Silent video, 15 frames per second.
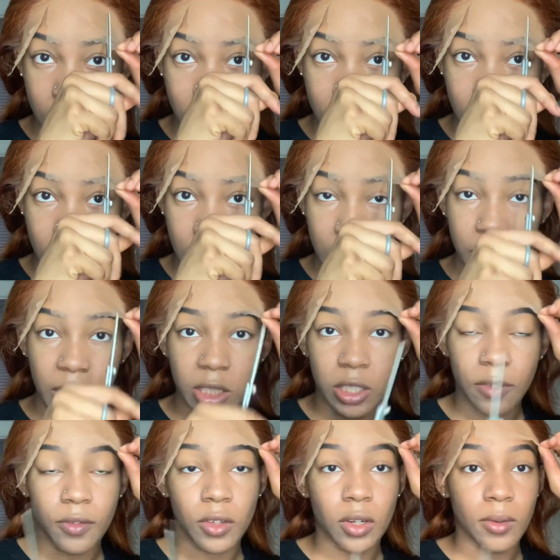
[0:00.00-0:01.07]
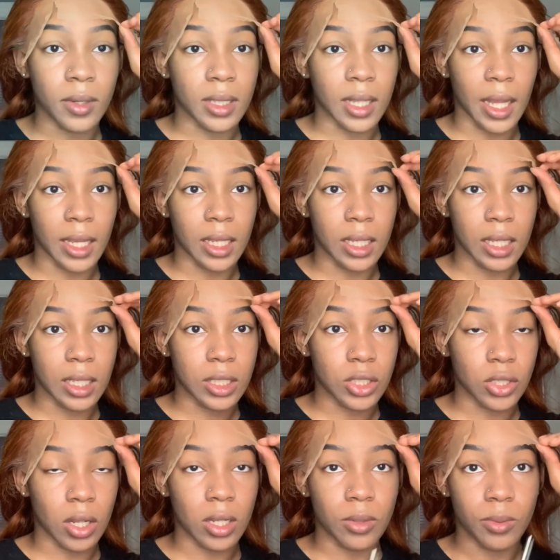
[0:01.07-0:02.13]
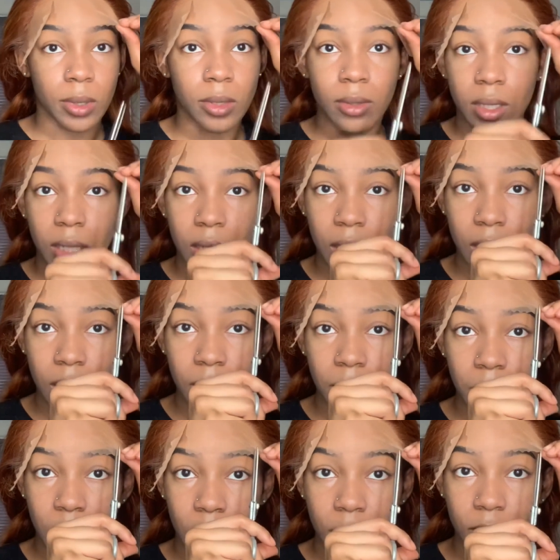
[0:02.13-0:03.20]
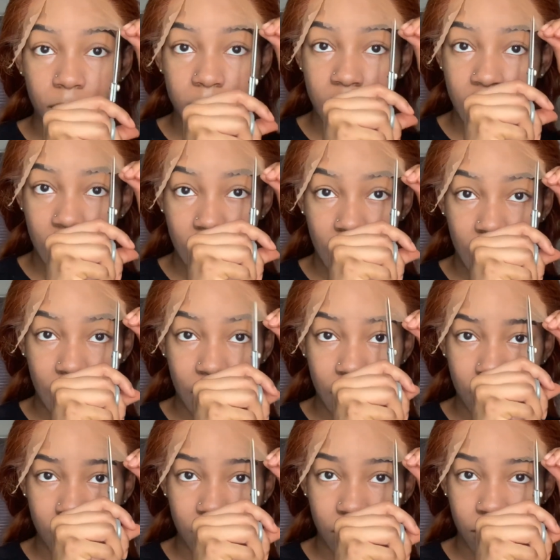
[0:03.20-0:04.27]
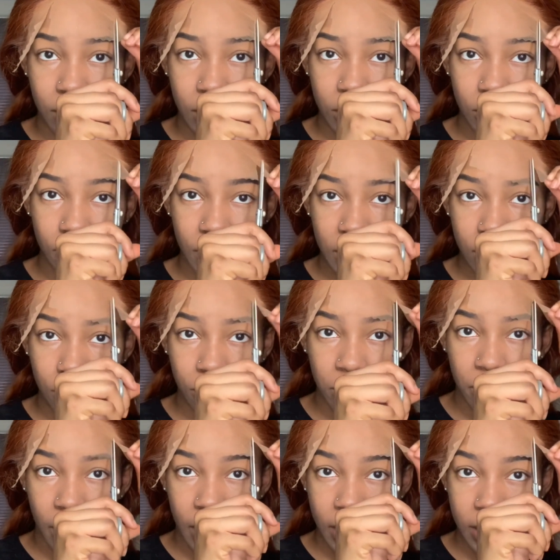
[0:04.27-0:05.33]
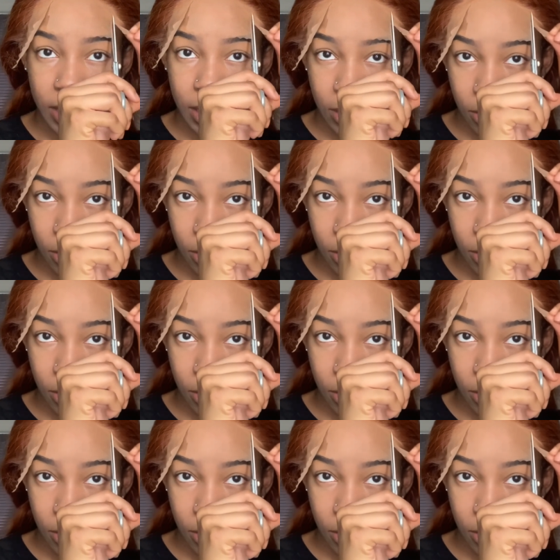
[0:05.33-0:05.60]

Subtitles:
especially if you don't like install it real good, but you'll see that you cut your wig into 3 parts because there'll